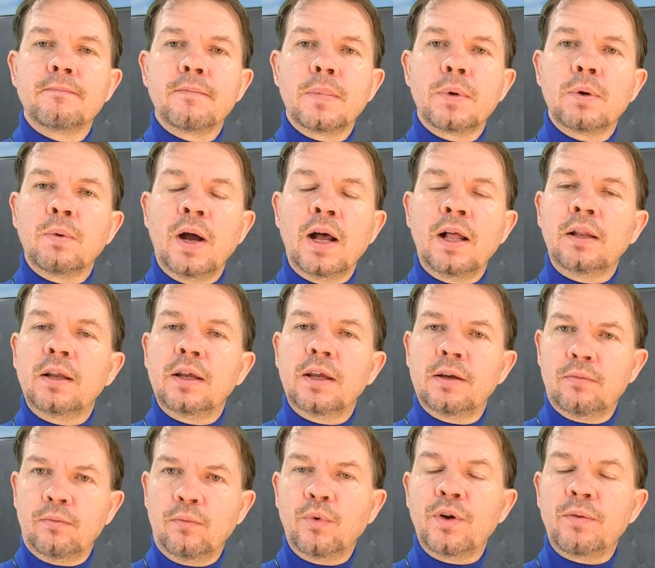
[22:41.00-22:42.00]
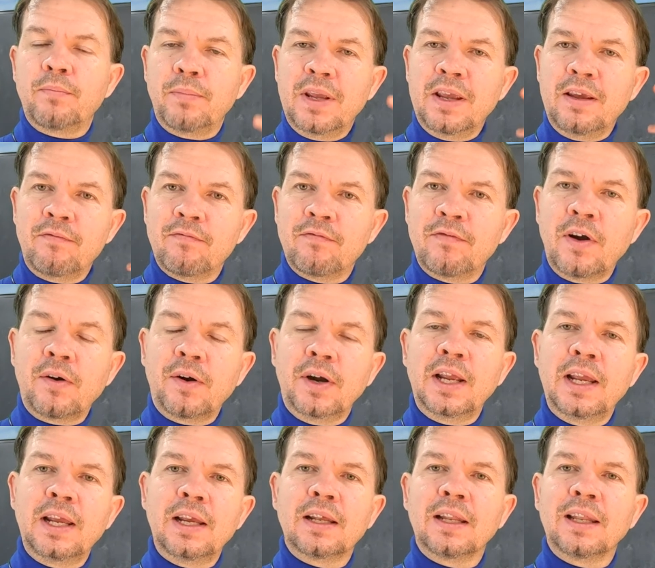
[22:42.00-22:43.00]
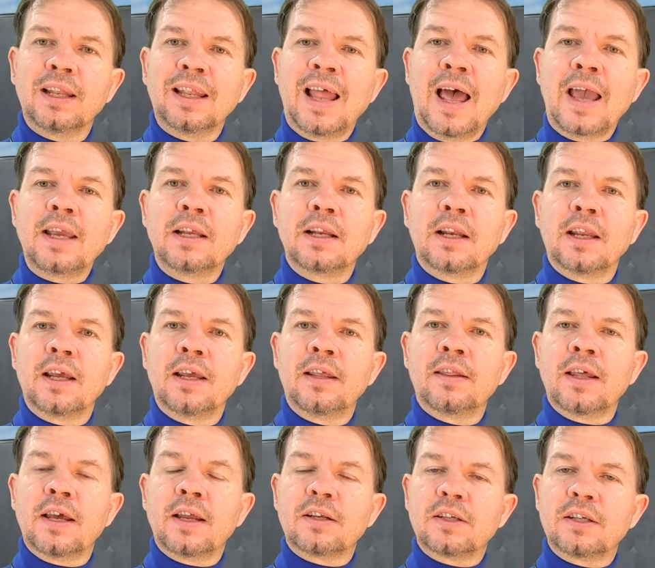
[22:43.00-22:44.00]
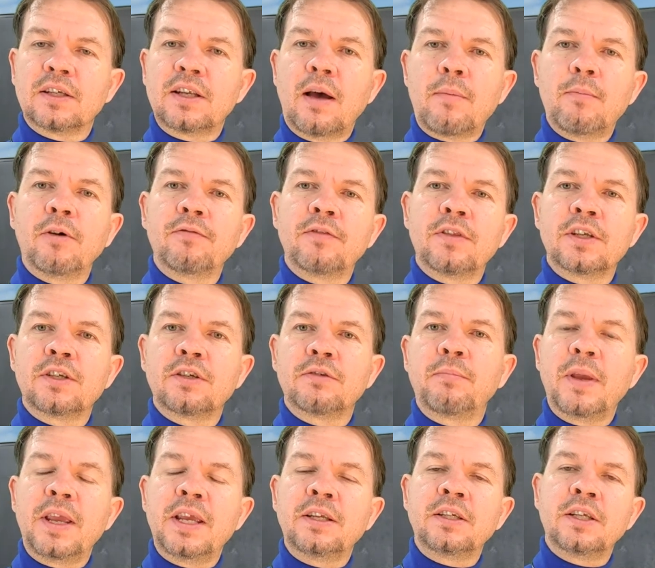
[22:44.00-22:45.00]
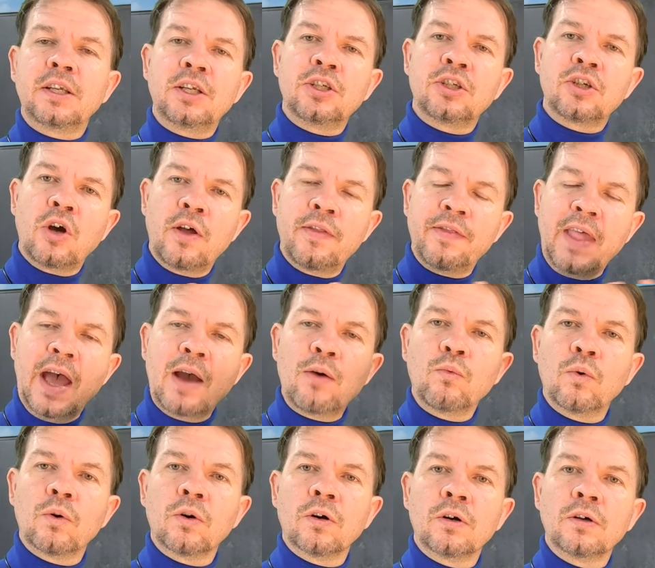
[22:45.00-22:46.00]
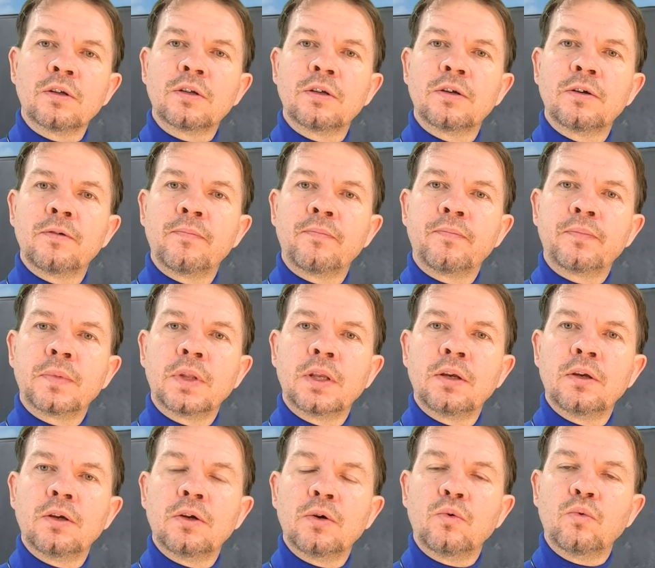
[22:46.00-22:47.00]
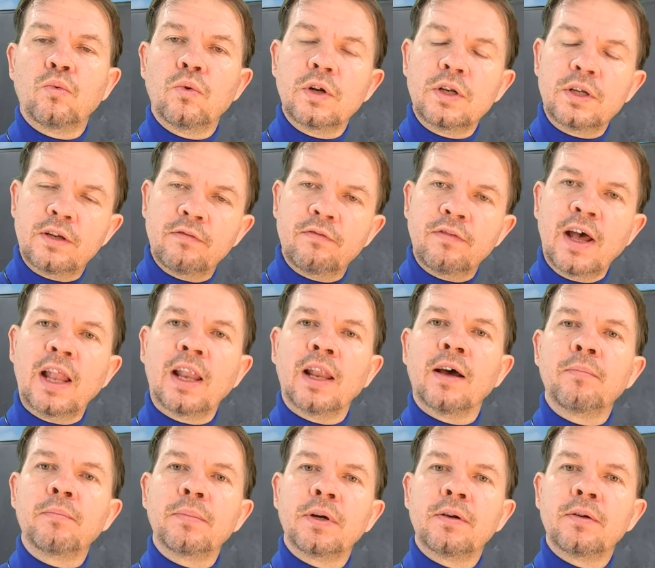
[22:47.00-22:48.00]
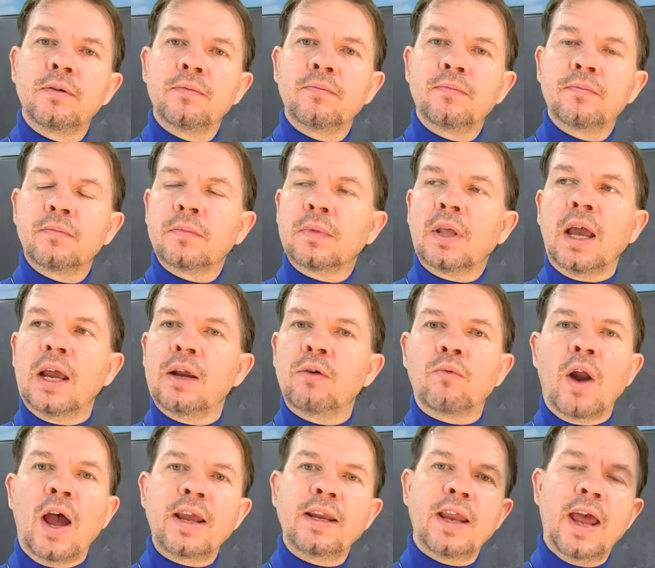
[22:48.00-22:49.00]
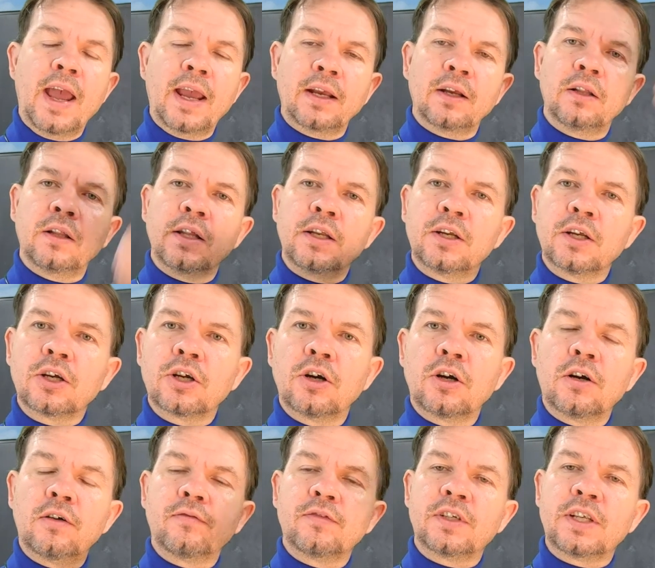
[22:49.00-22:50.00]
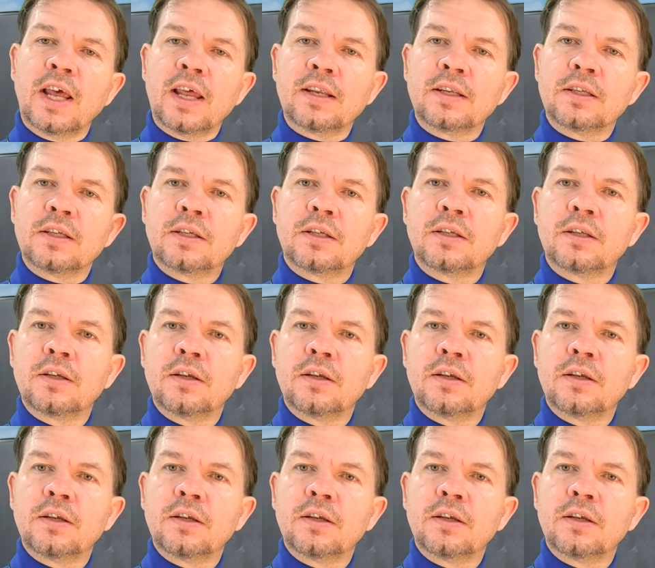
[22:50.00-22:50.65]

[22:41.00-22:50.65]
Well, it would be very likely that some of the species on that world would develop a right angle and a curve sense,